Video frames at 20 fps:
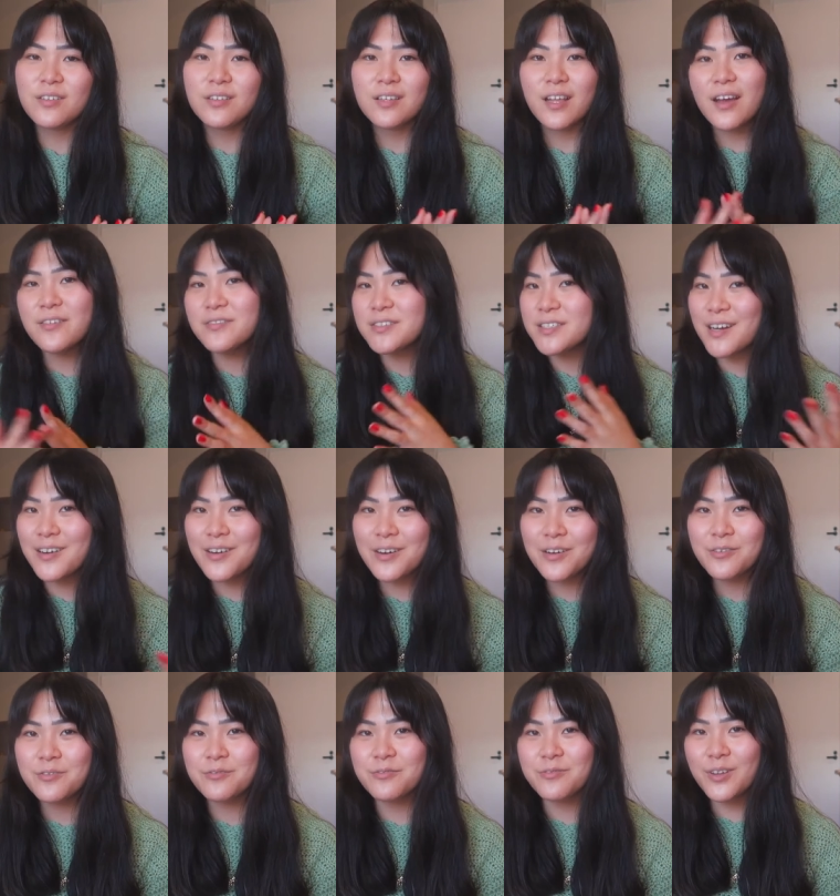
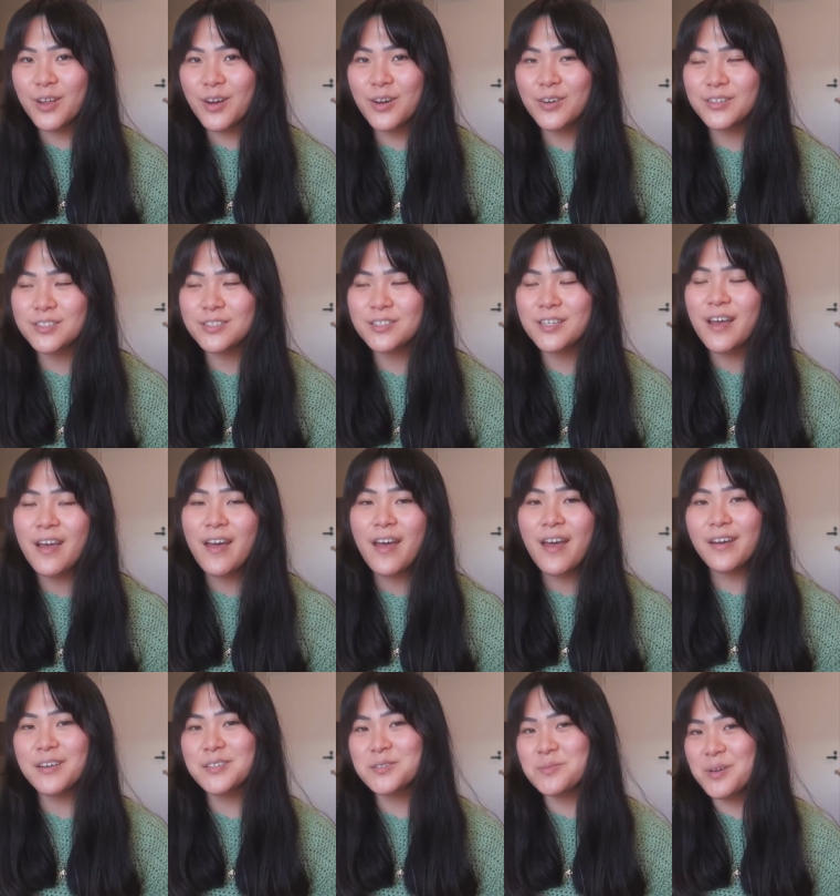lifestyle vlogs
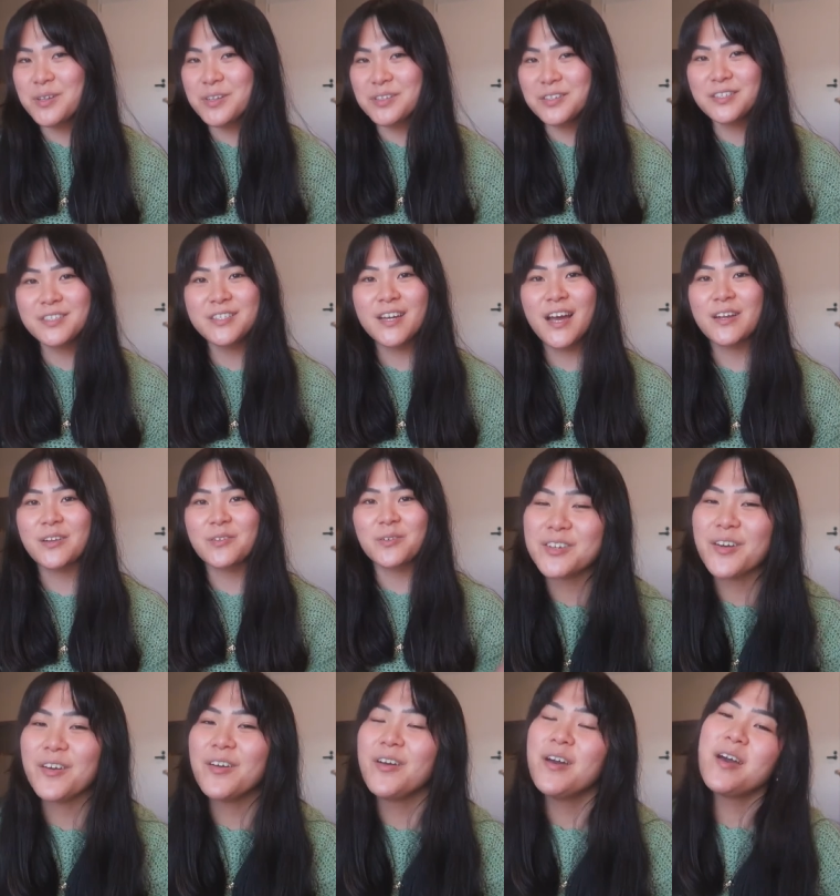as well on the channel,
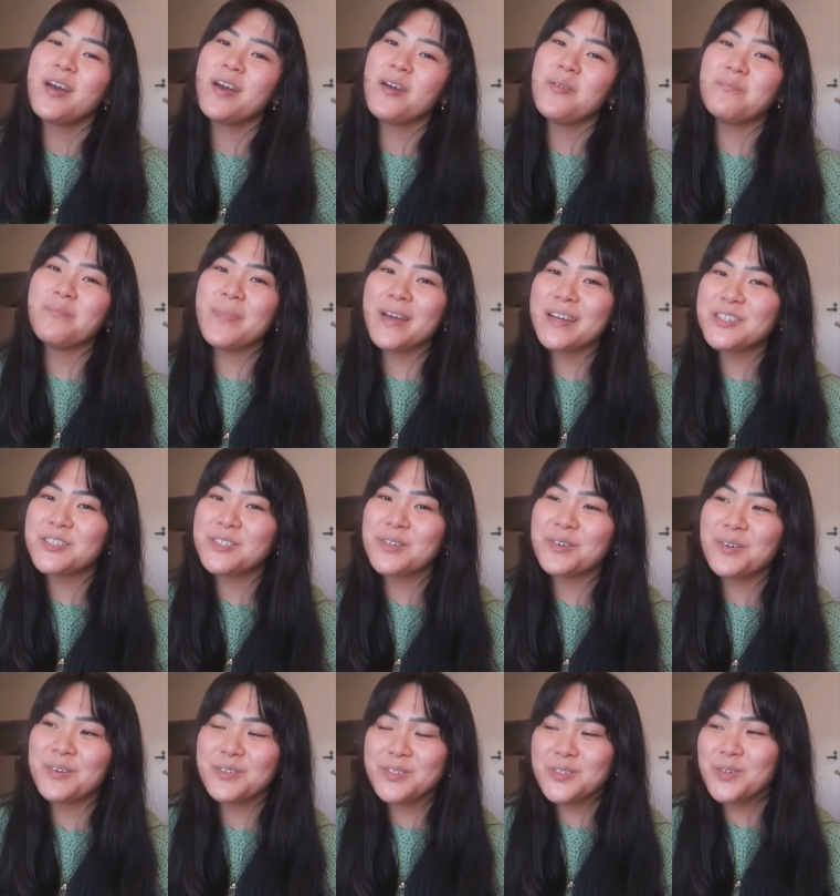so make
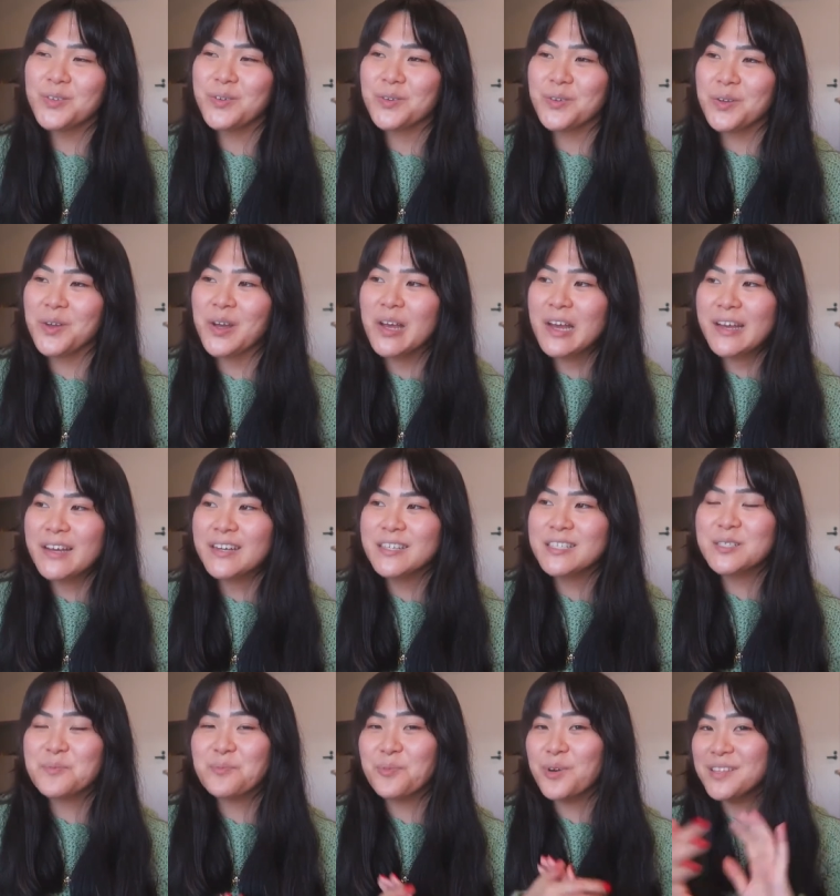sure to
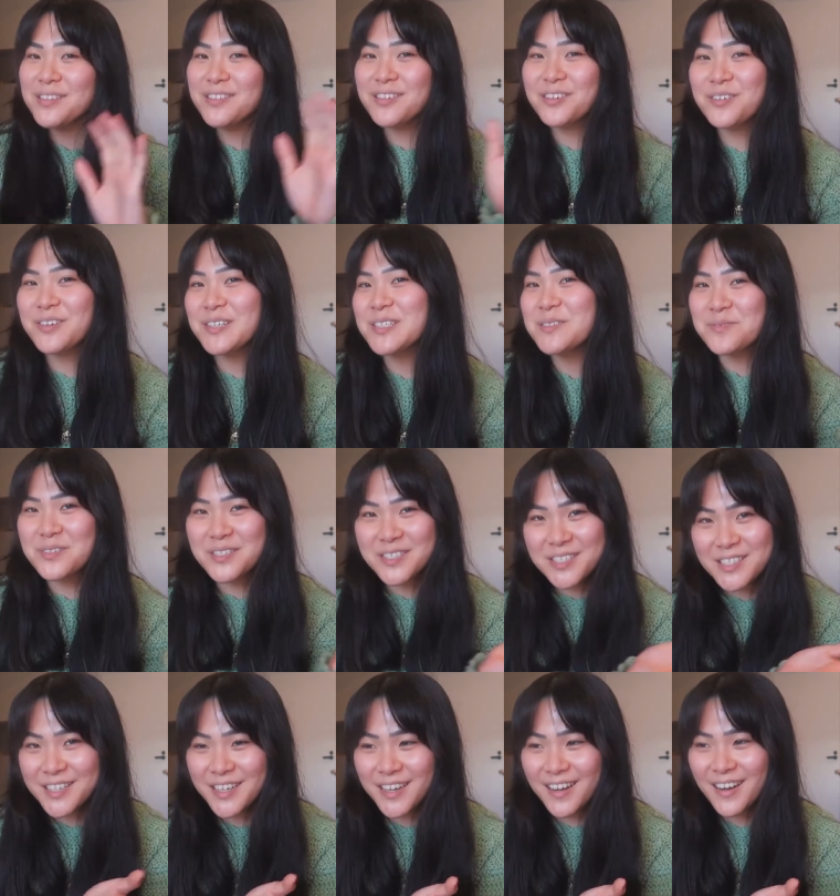spread the Christmas
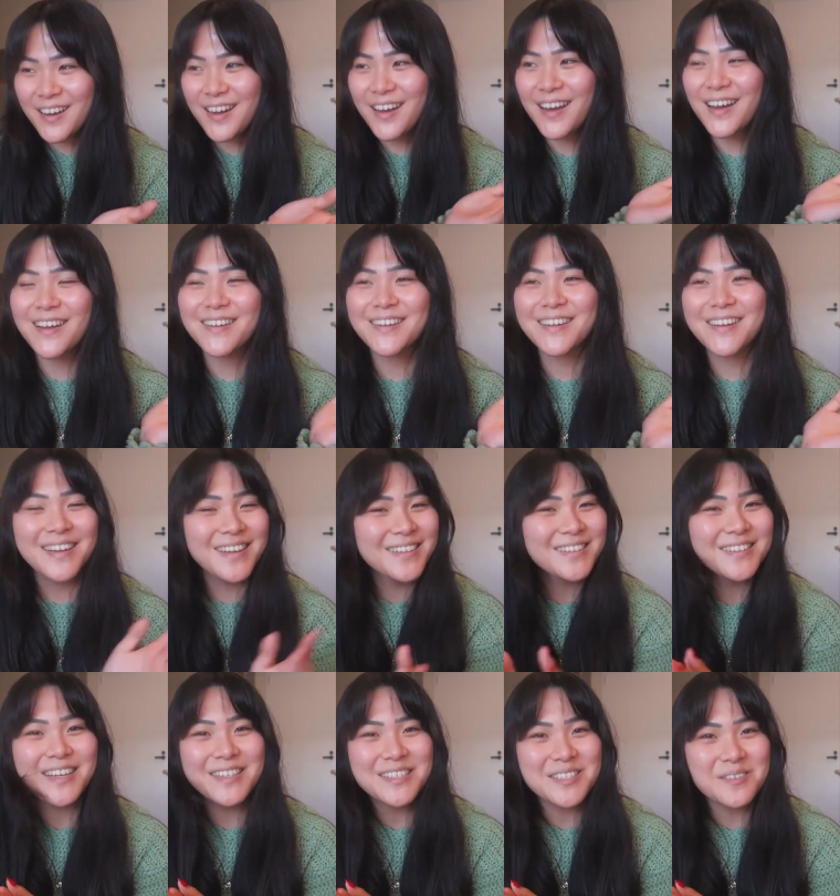cheer and
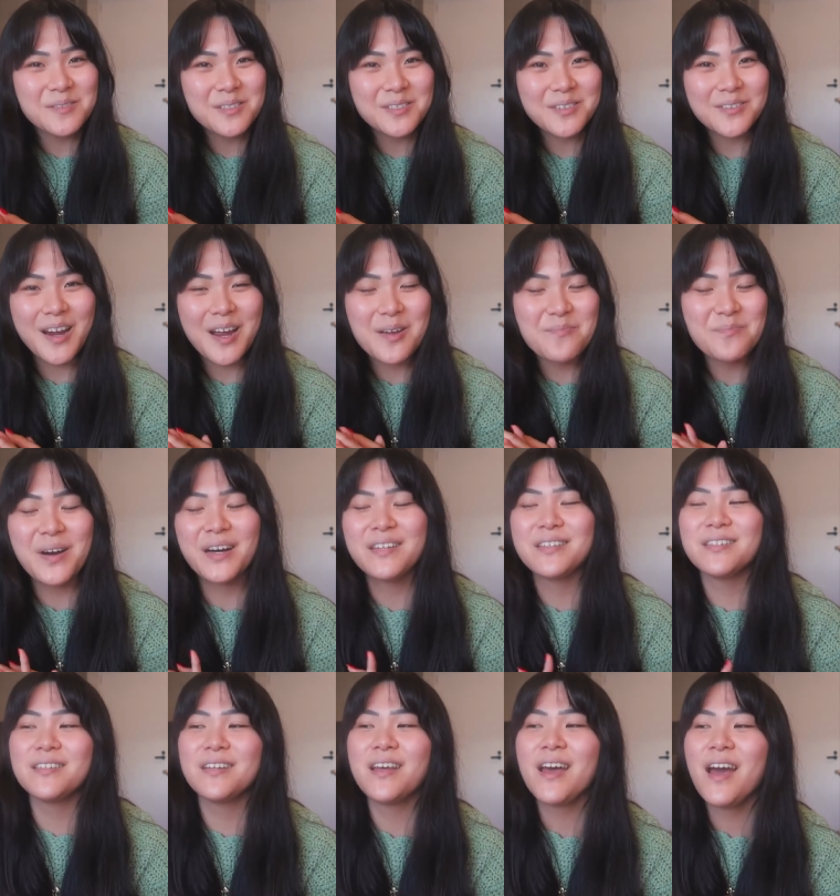hit that subscribe
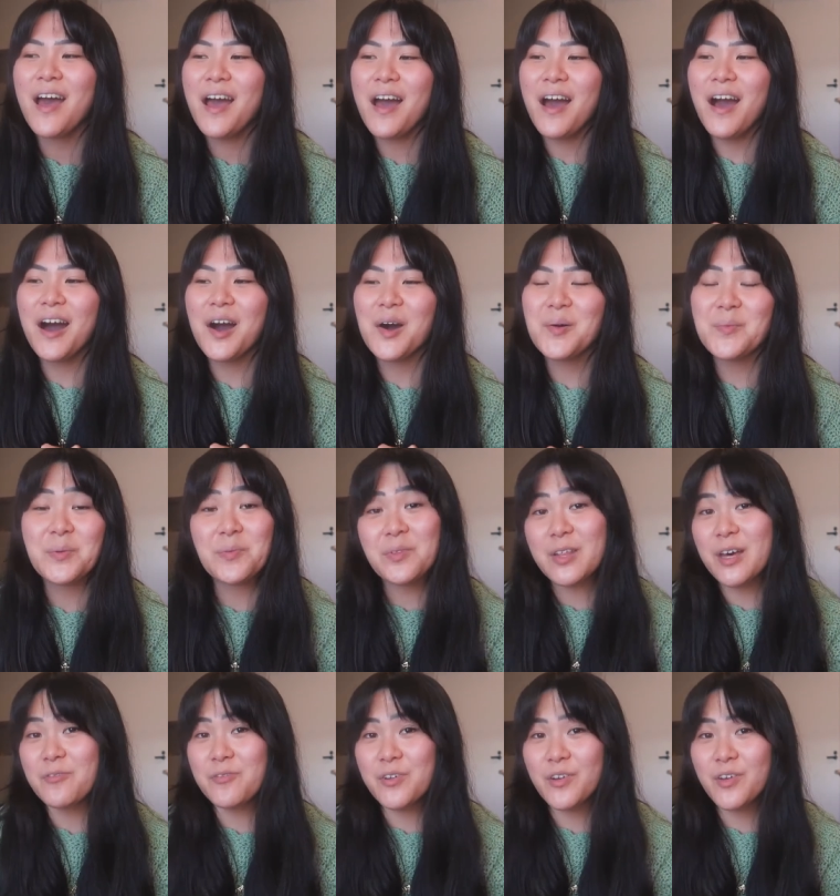button. Um, and
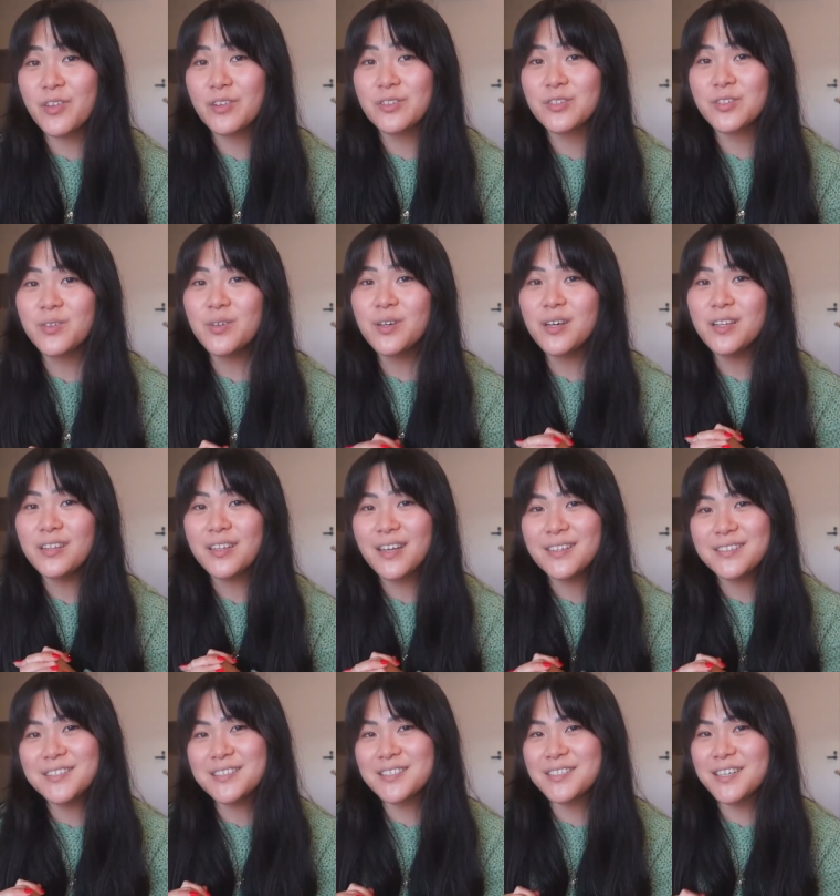without further ado,
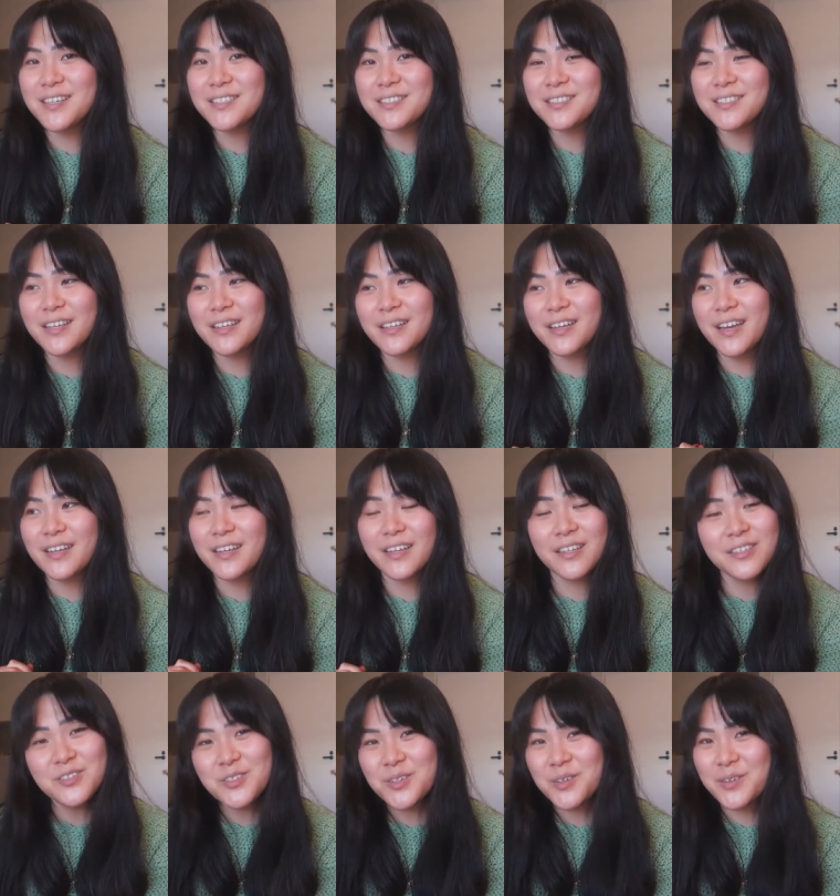let's just get
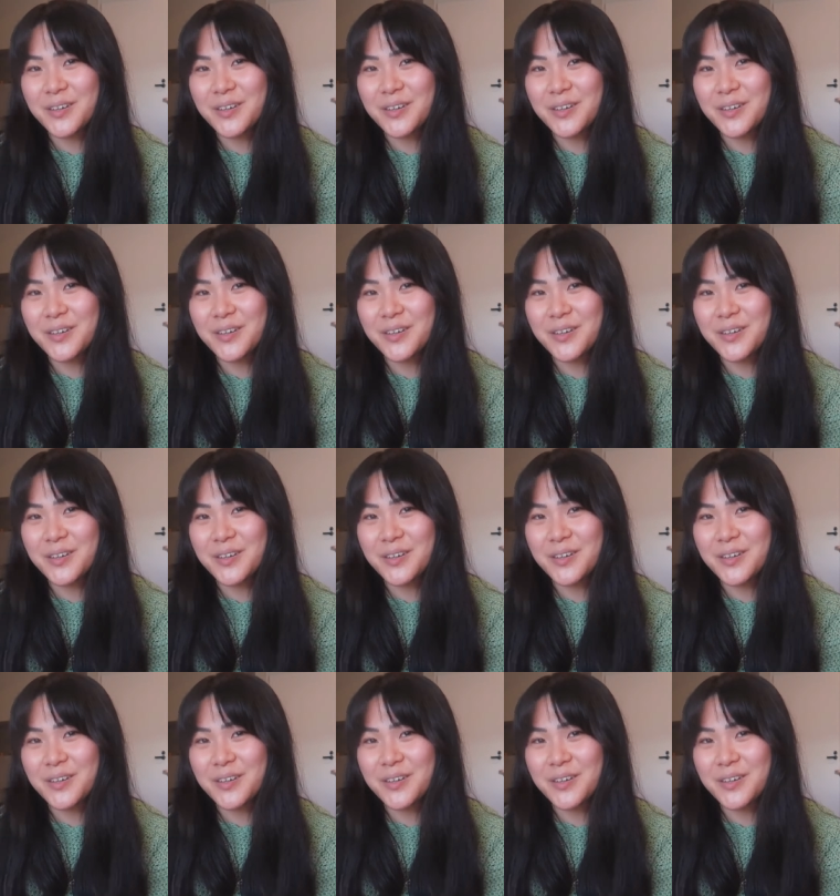into